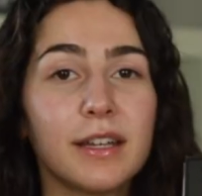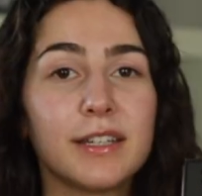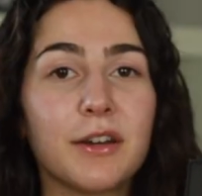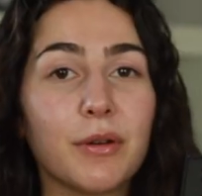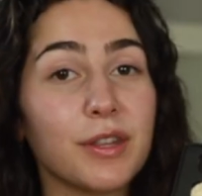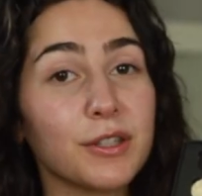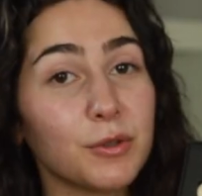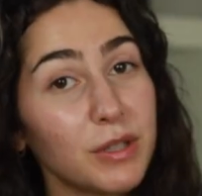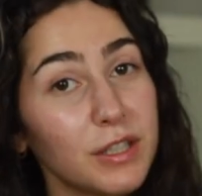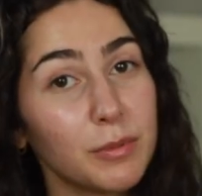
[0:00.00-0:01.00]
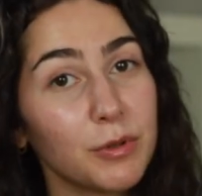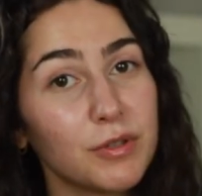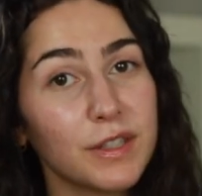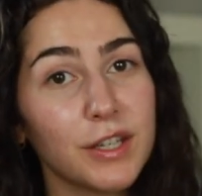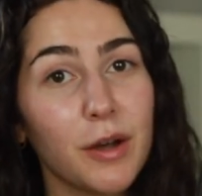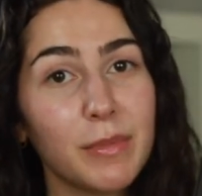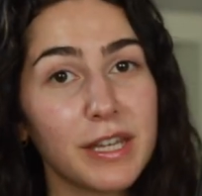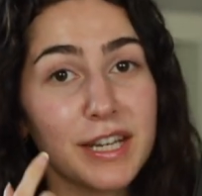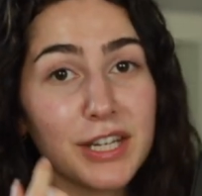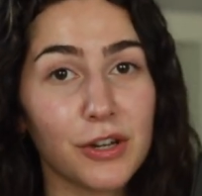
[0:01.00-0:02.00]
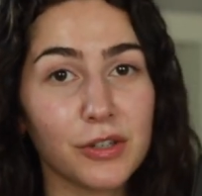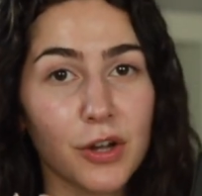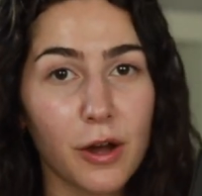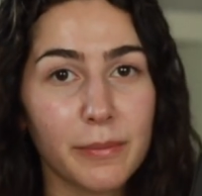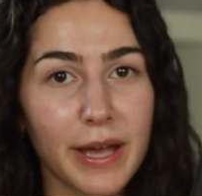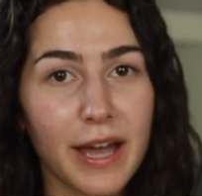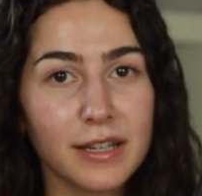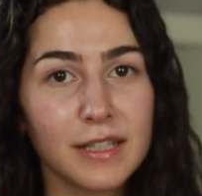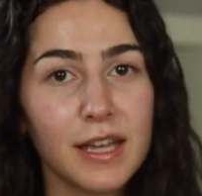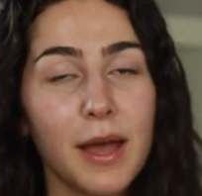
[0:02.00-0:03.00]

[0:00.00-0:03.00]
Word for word: Now, this was supposed to come in a neon compact,